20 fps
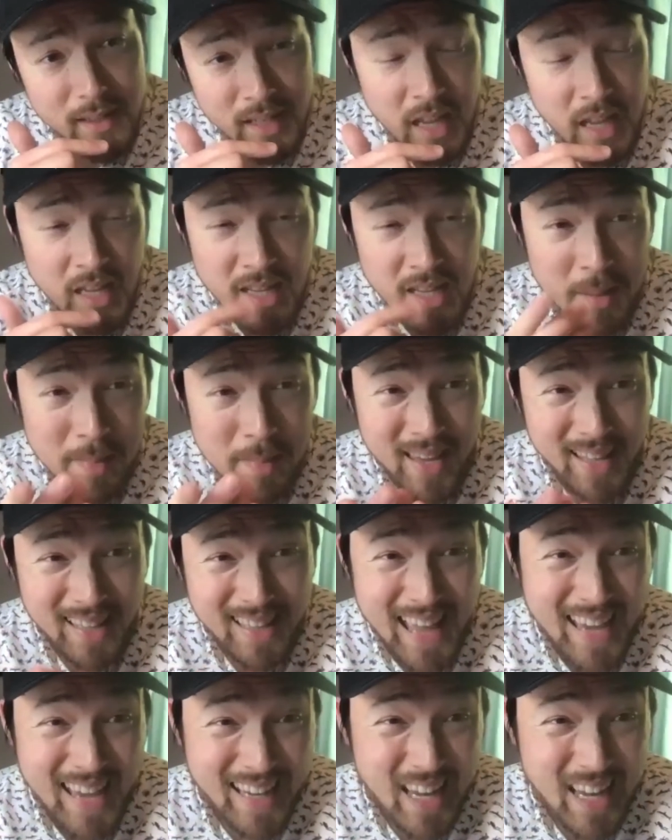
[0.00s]
And they may
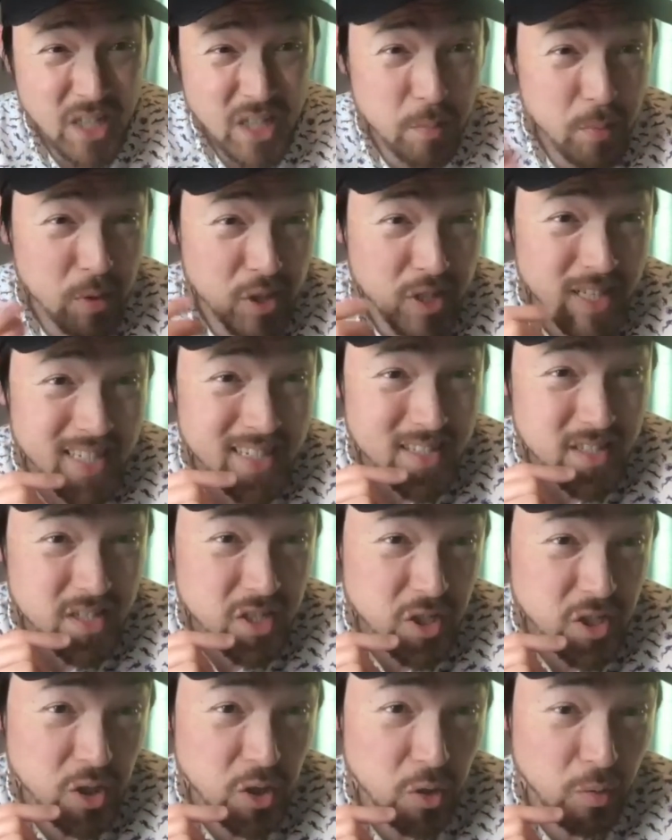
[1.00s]
lack expertise
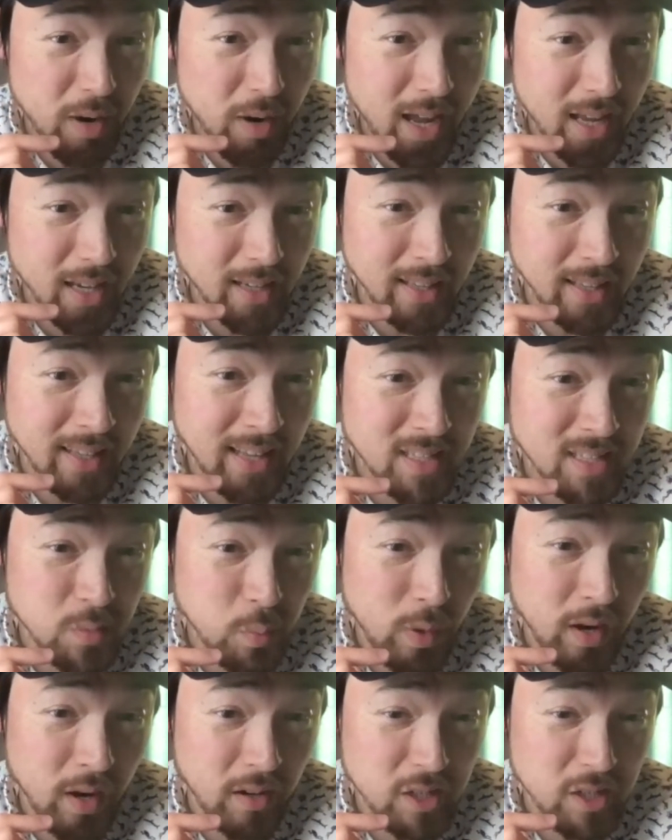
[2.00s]
too, right? And that's
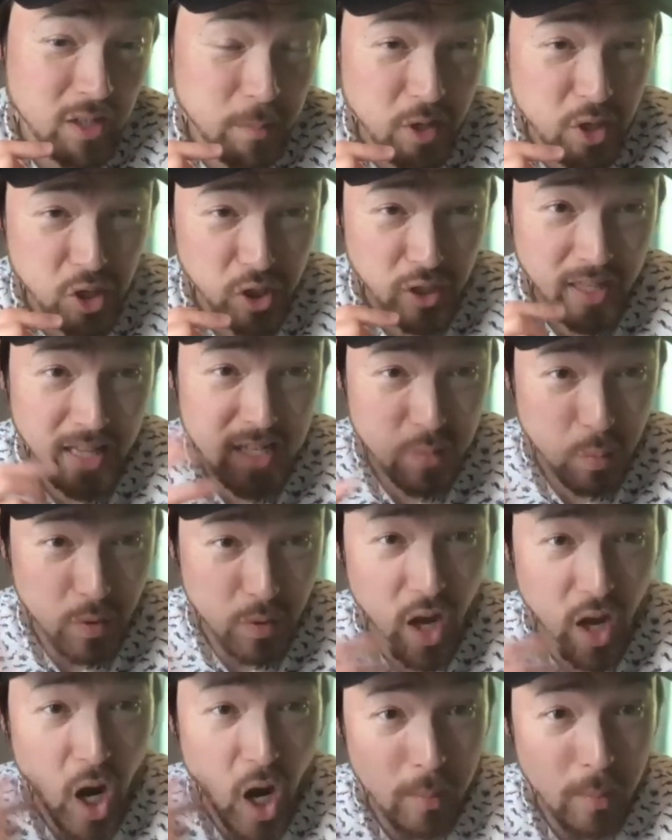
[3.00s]
where
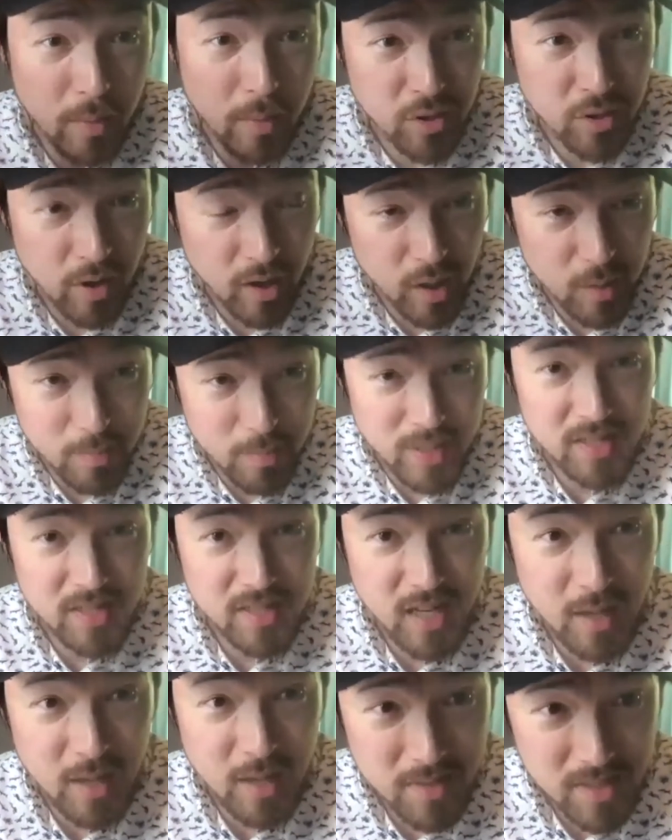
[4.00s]
the arbitrary piece
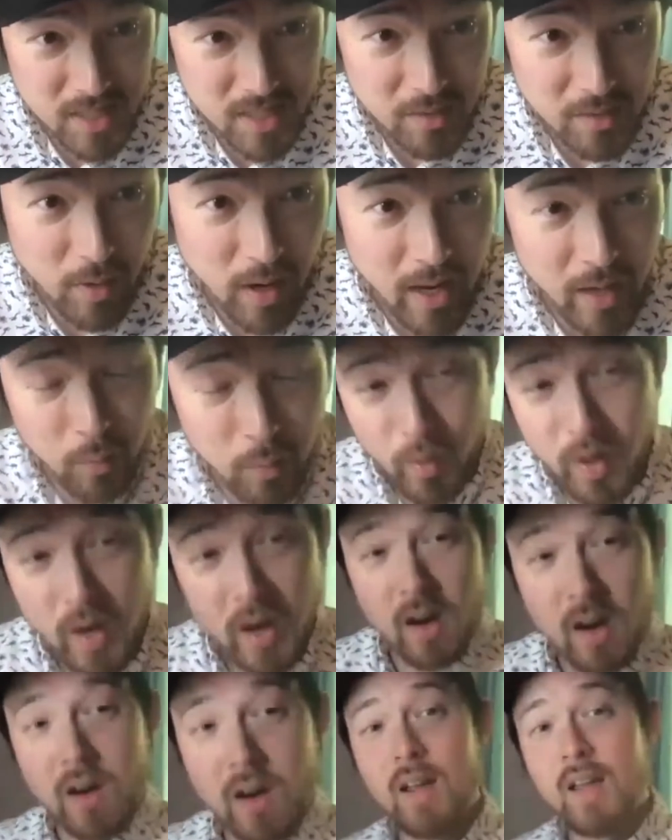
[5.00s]
comes in, right?
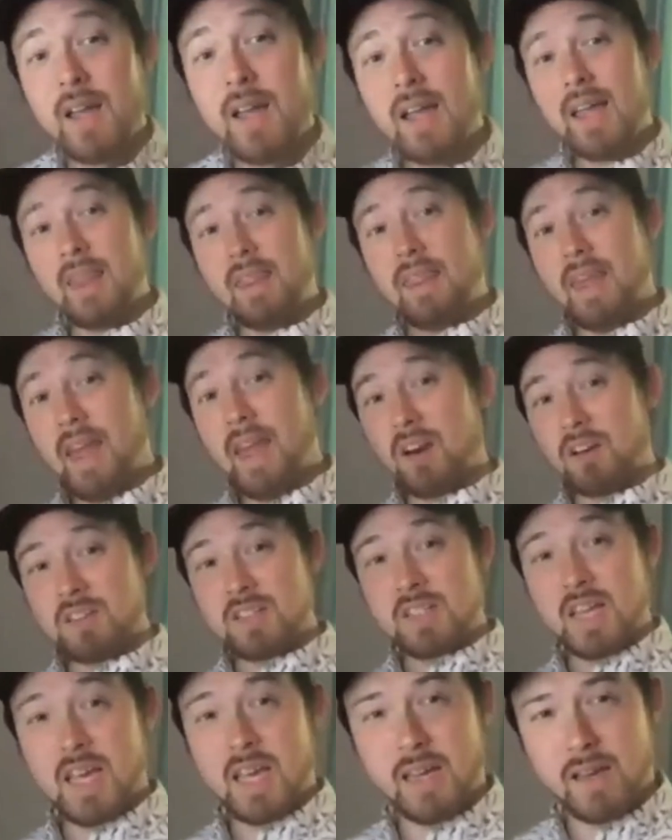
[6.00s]
Where they're
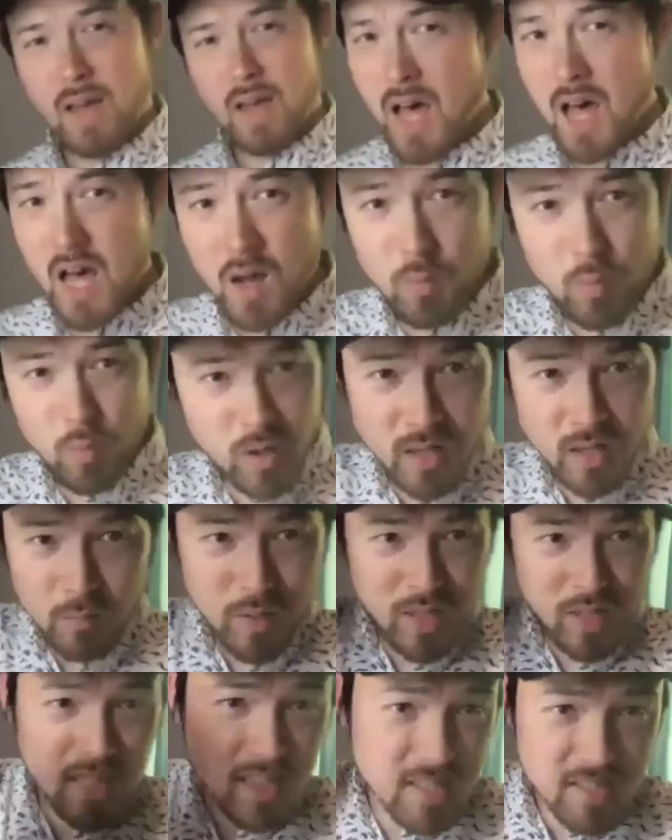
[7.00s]
saying, oh, we
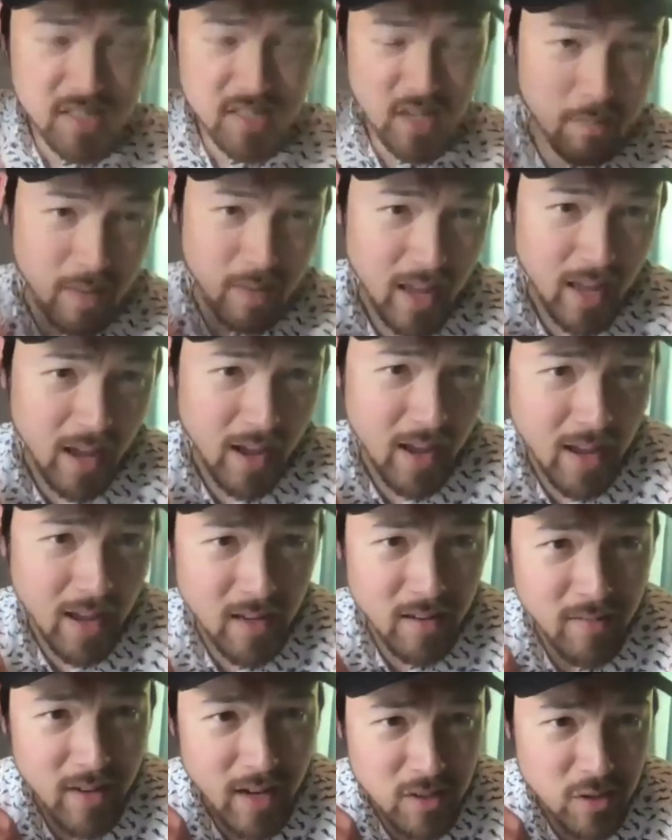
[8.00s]
need this done by end
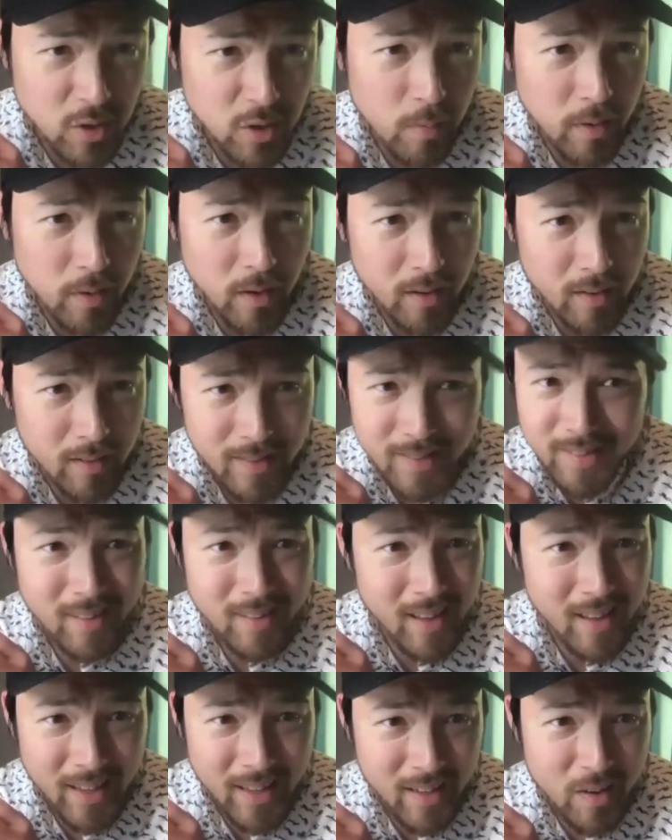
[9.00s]
of October. And you're
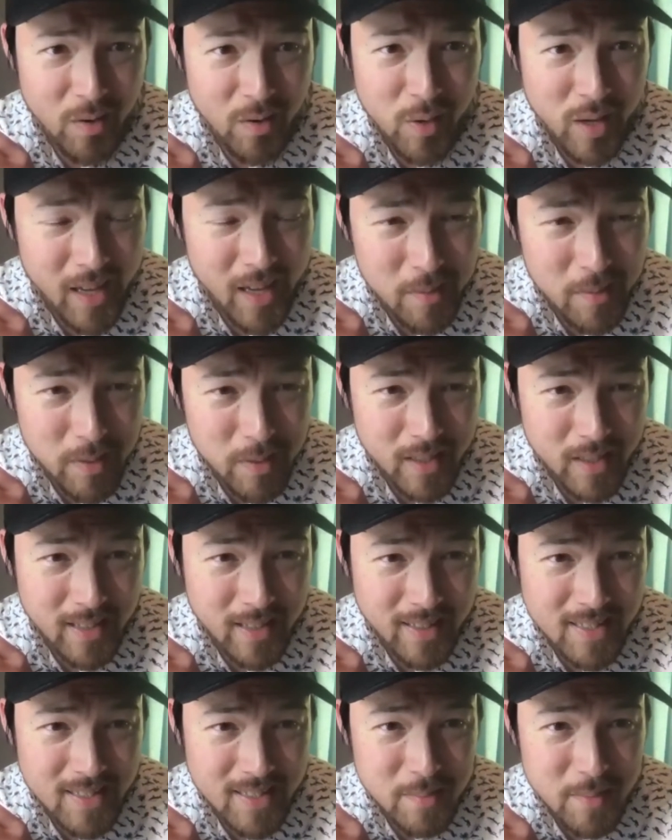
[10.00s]
like, okay, but
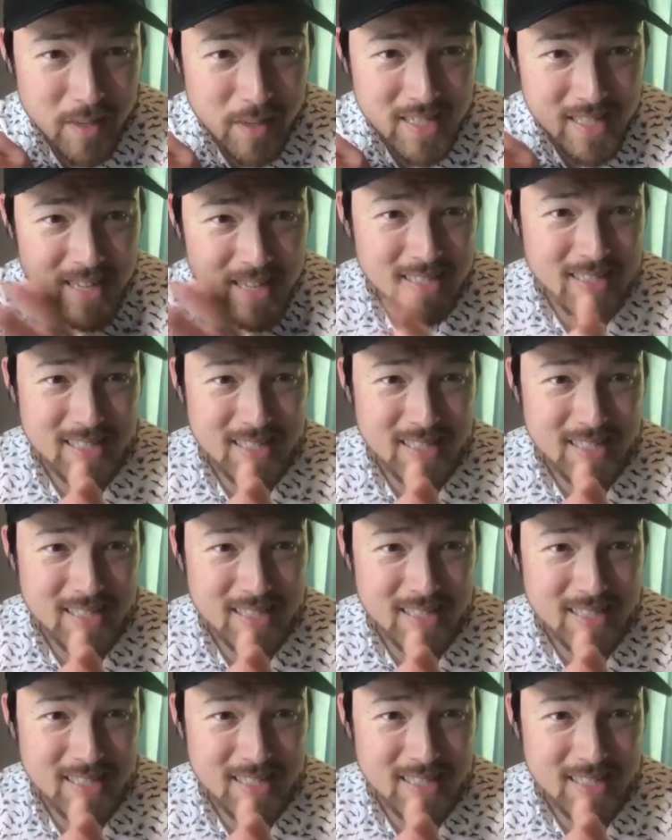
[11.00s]
that doesn't make sense.